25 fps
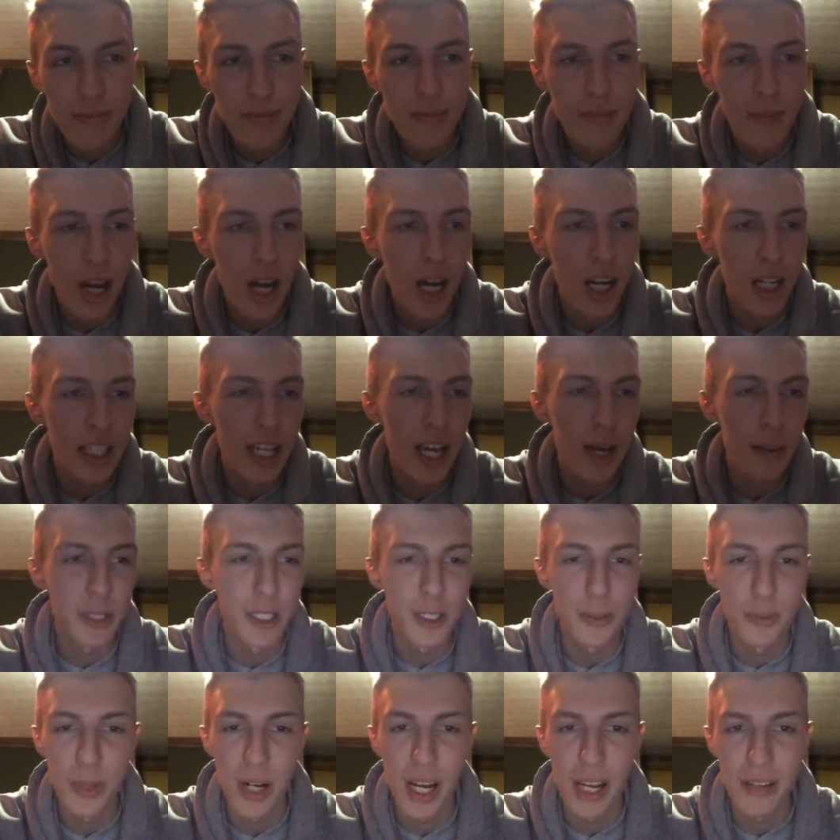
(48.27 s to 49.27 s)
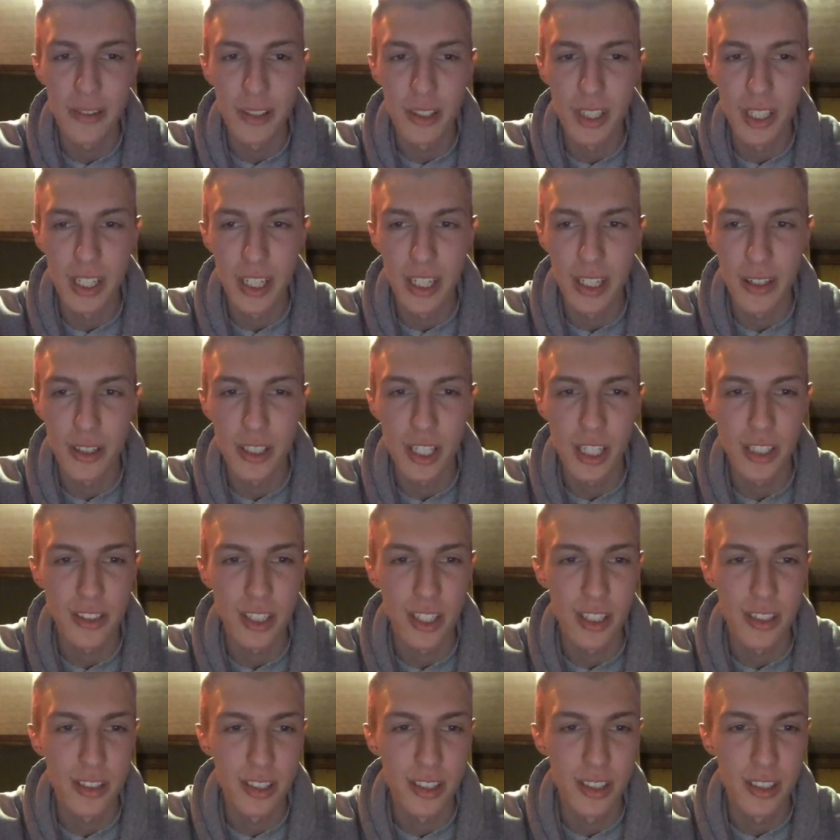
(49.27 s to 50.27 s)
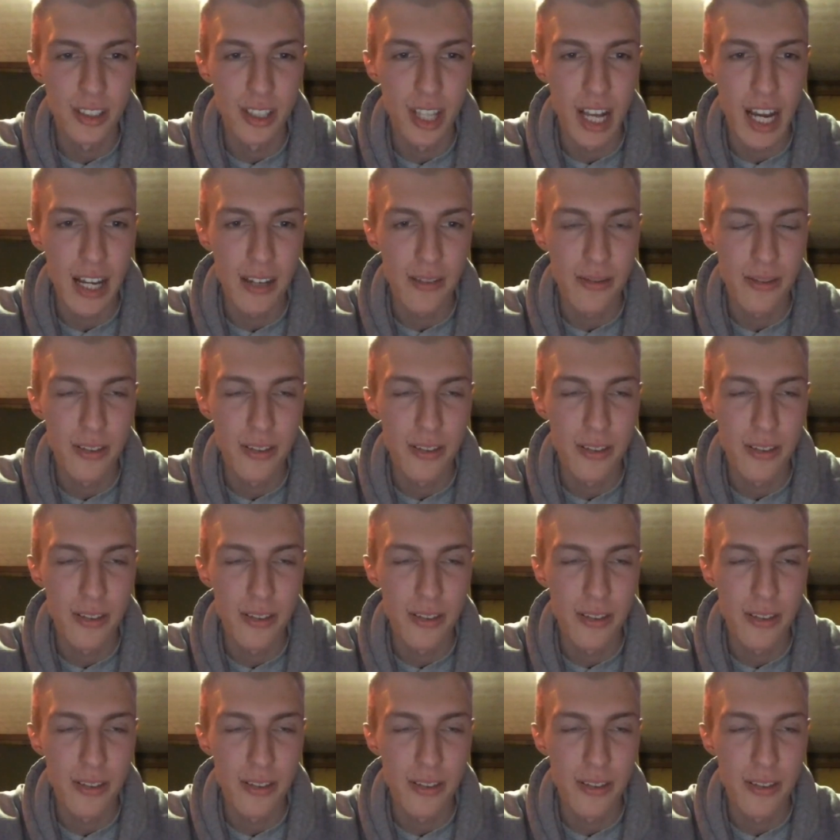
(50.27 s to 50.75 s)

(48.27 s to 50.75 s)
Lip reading: Yeah, but it's private right now. Should I set it to live?